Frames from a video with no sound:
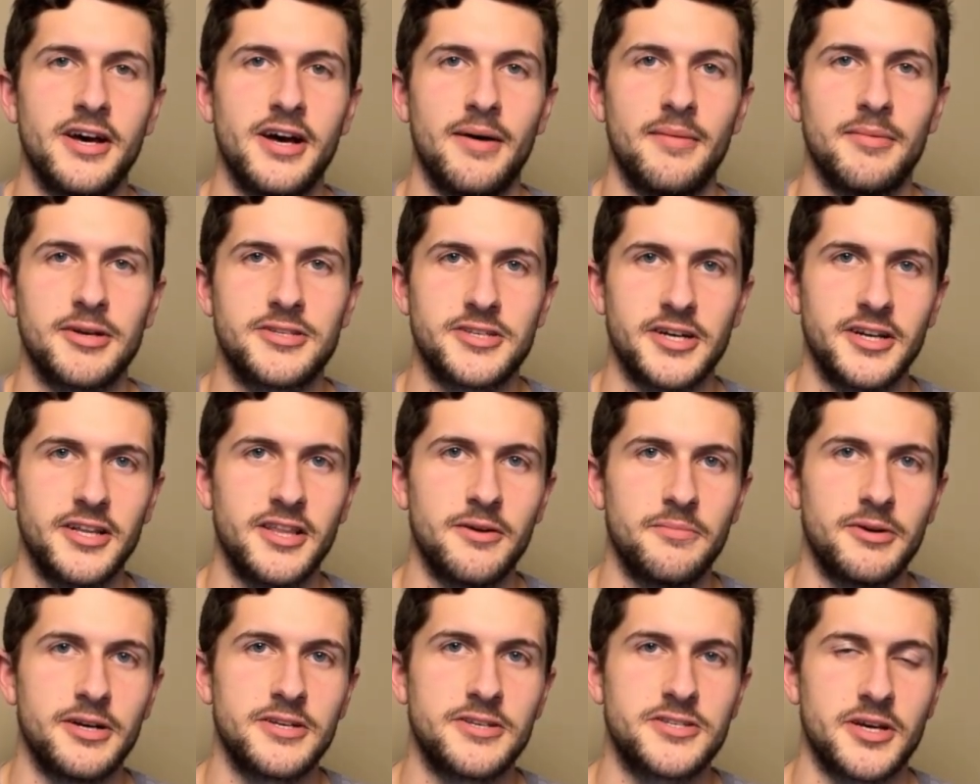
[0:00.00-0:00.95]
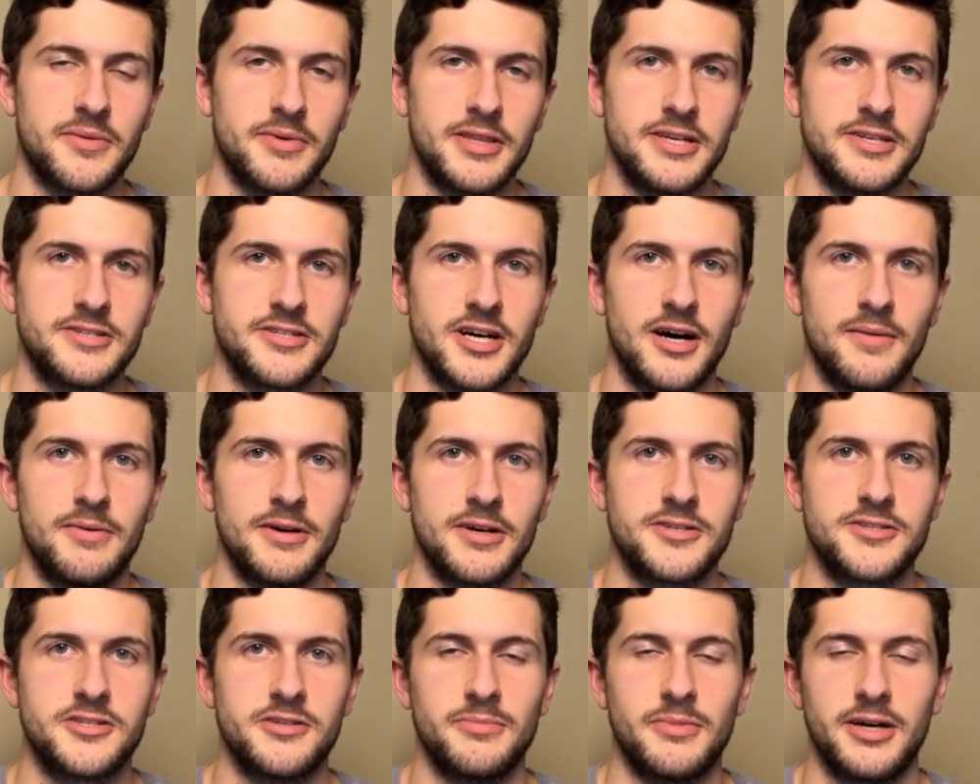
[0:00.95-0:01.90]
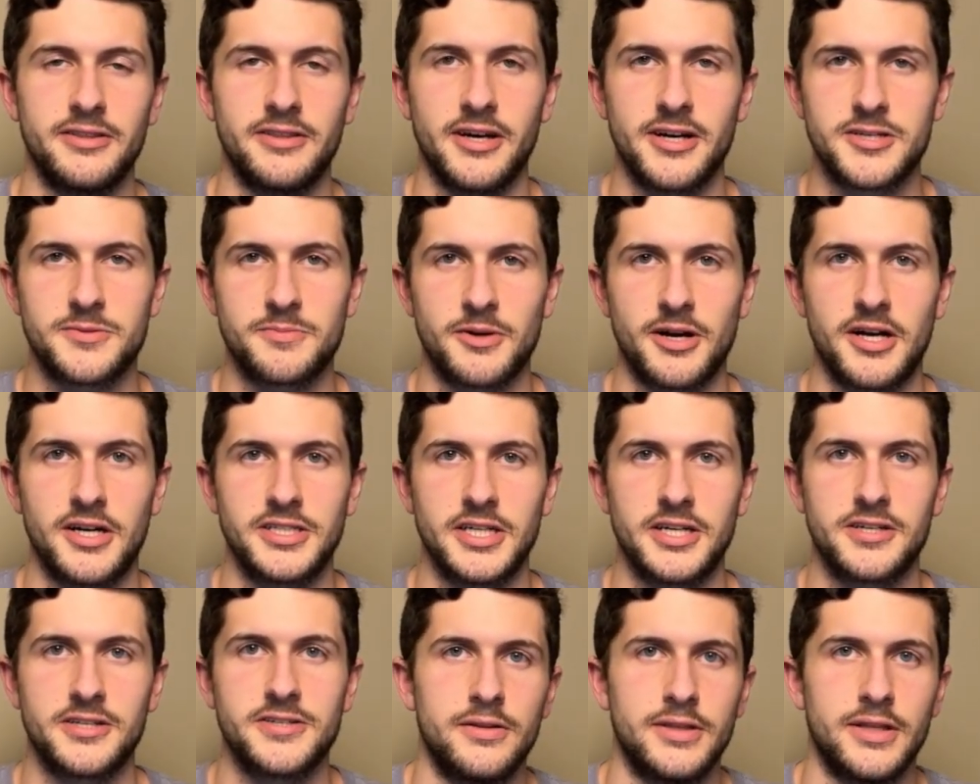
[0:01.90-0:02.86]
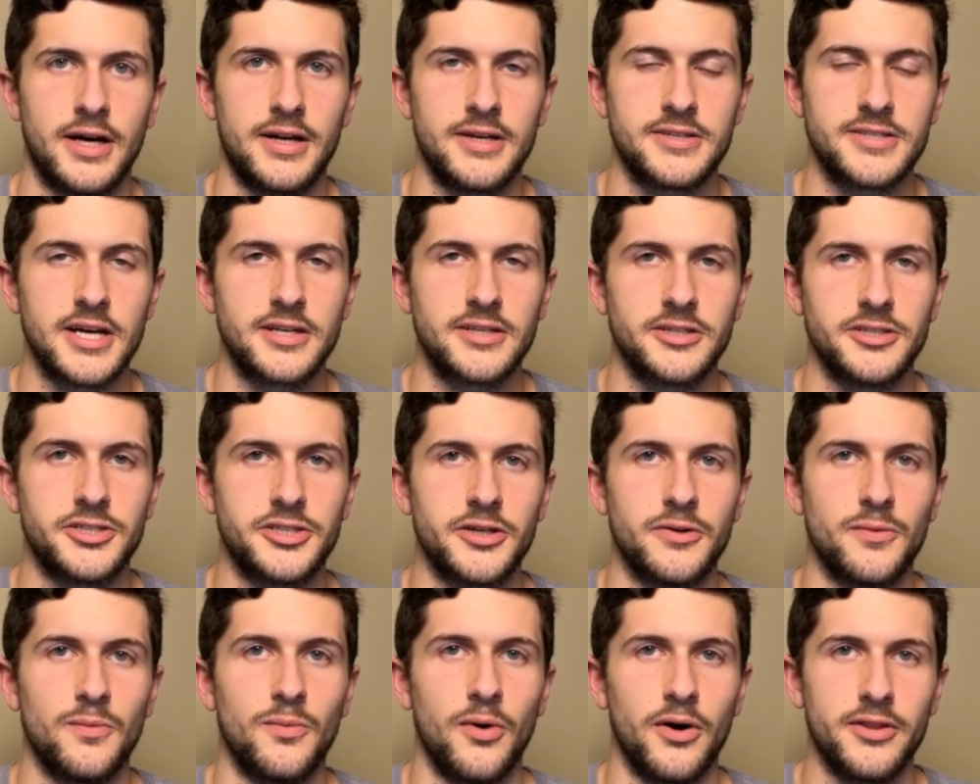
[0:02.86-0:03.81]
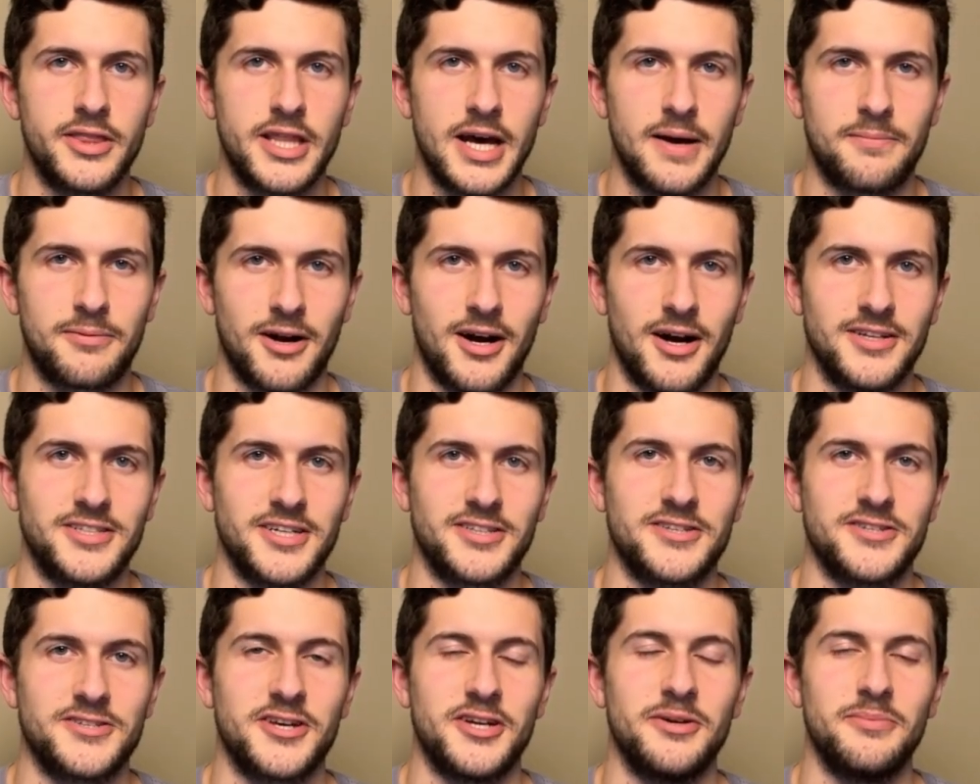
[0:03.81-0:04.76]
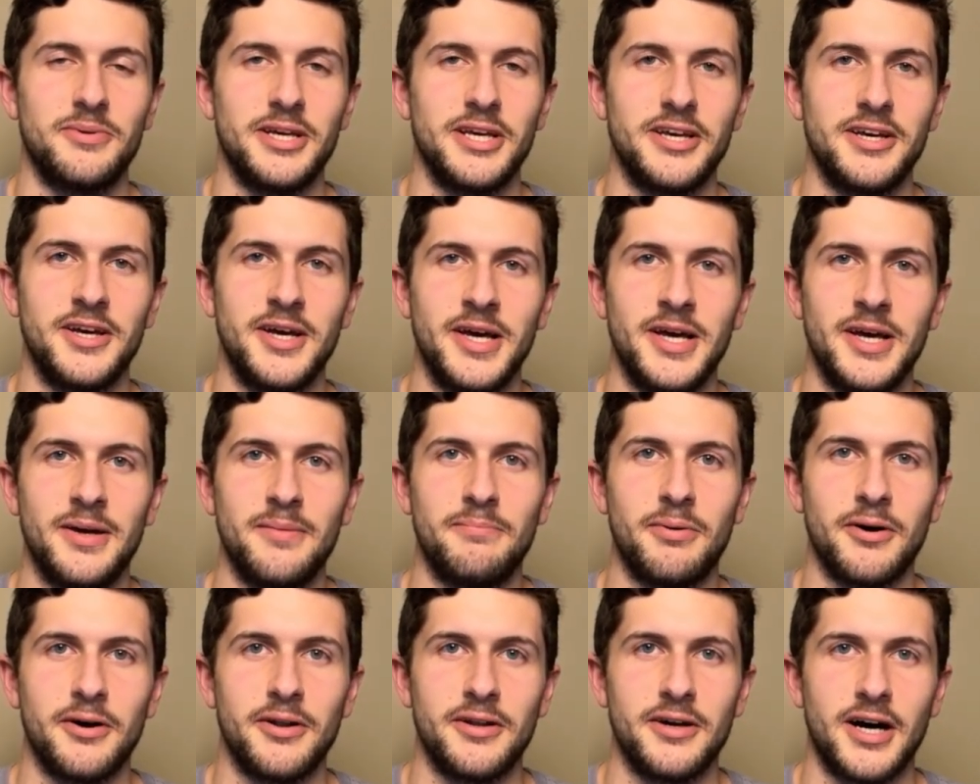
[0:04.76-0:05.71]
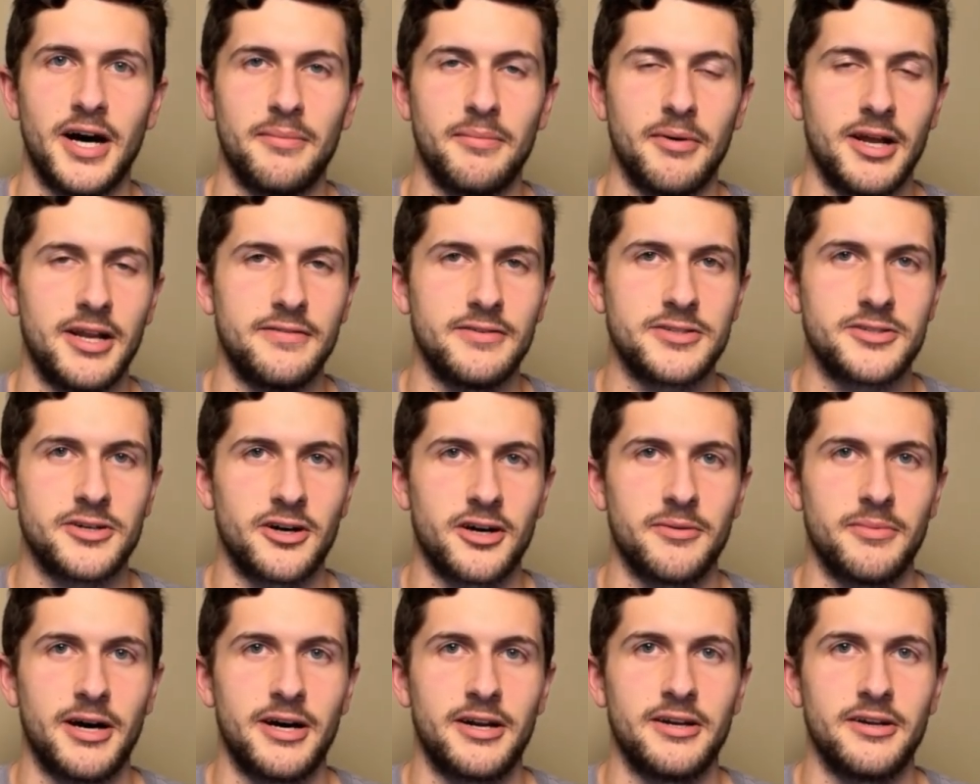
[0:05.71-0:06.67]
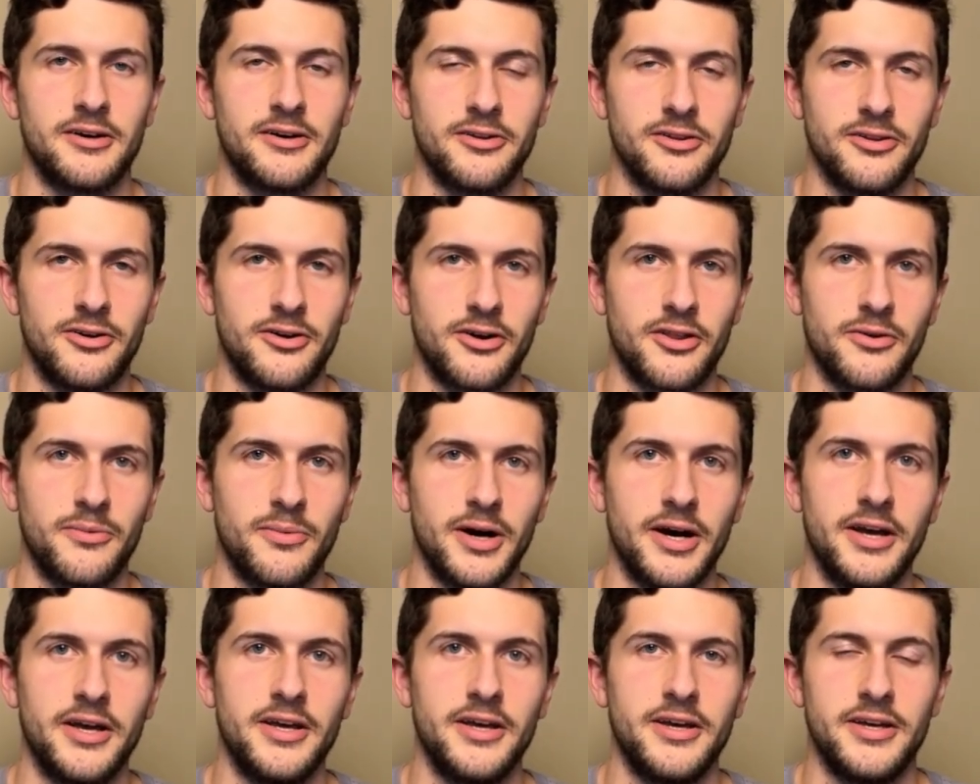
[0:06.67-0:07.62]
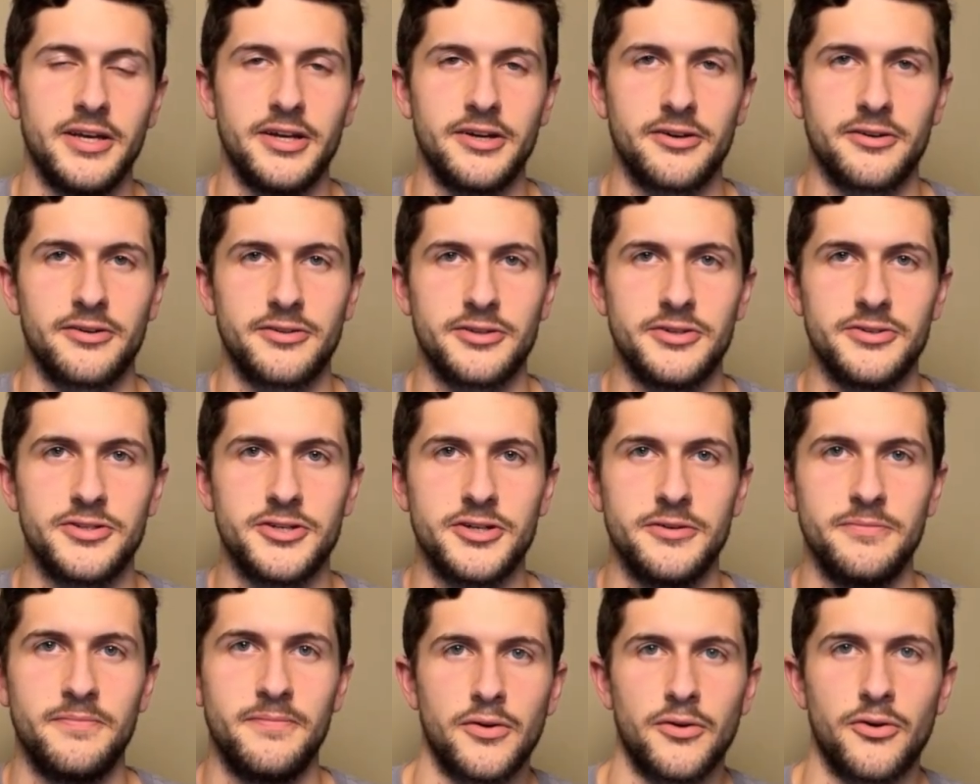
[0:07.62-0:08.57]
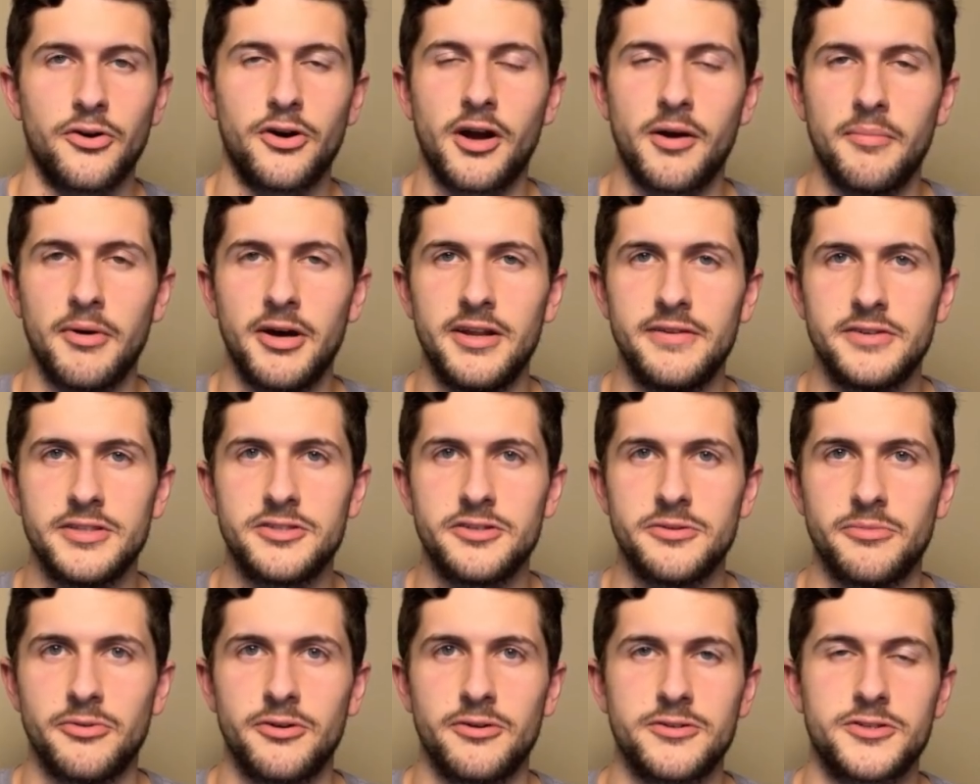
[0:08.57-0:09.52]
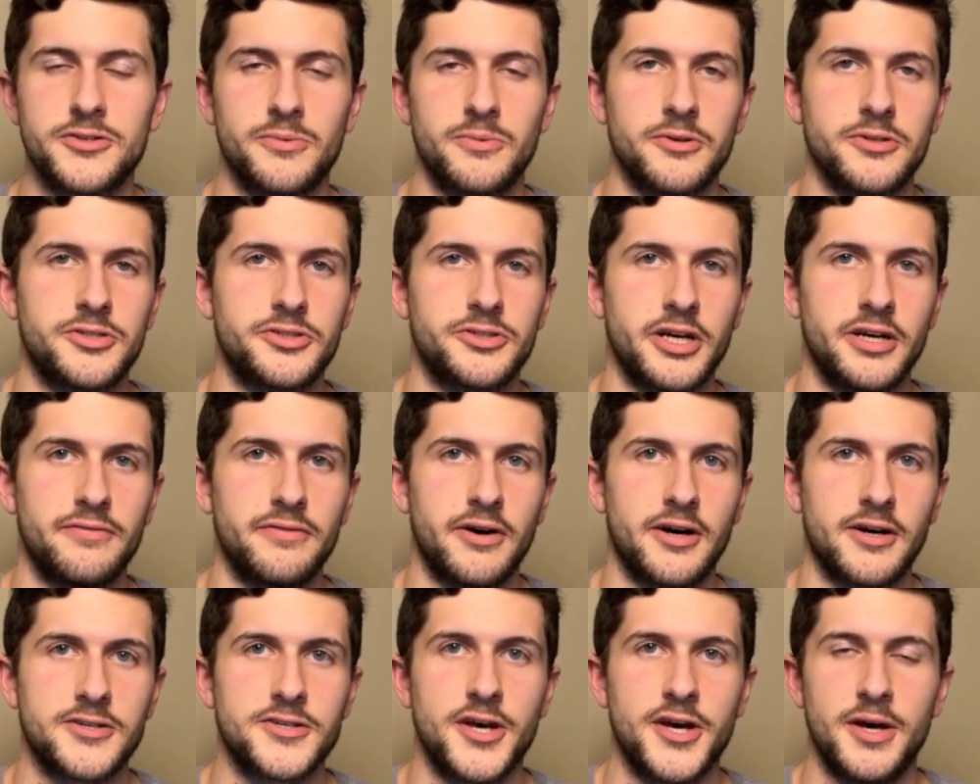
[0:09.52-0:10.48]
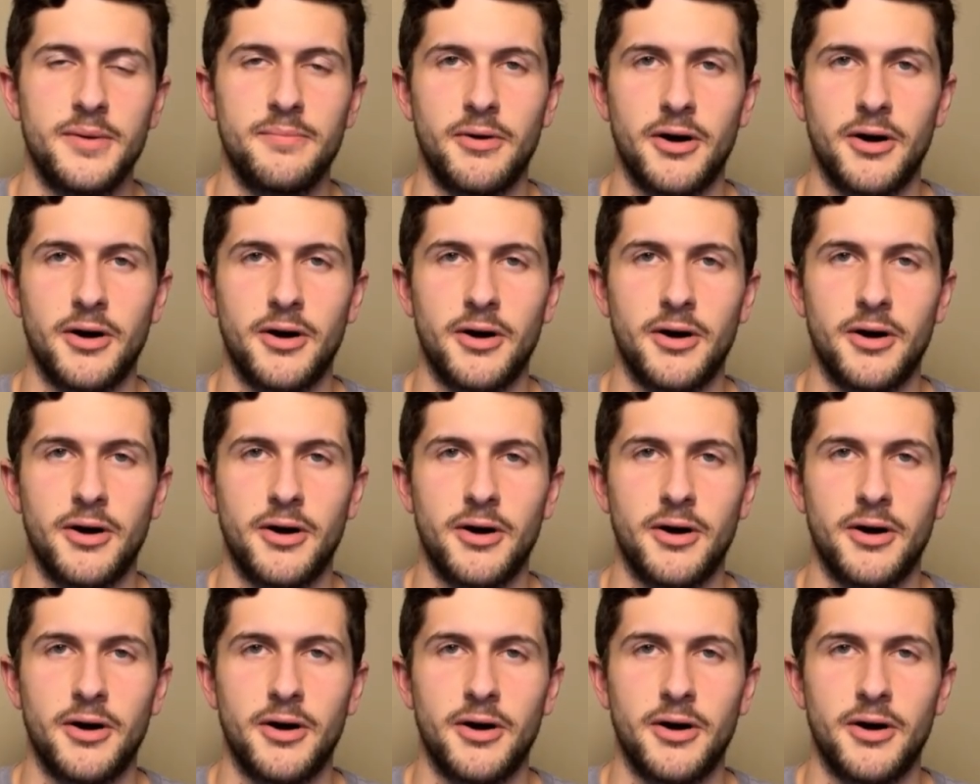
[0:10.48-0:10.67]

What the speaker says: I'm excited to bring some of these topics to my next project. Not exactly sure what that project is going to be, but I might even talk about it along the way here on YouTube, or I might even do more towards TradeFox.